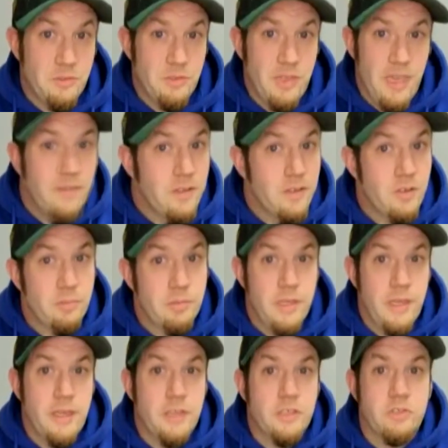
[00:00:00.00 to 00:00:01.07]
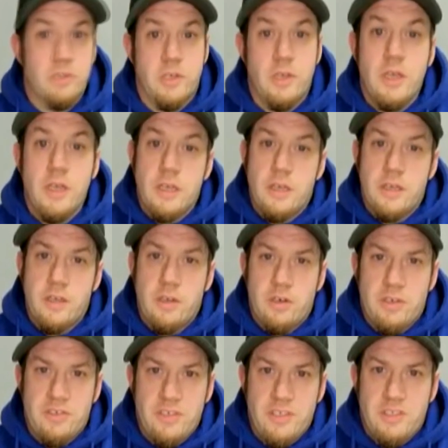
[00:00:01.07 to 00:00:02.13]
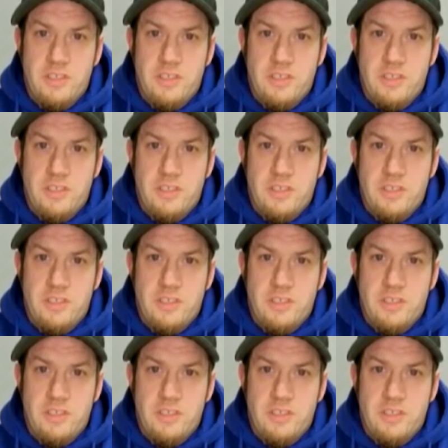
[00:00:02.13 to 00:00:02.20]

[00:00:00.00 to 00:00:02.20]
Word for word: have a little bit of extra. Or is it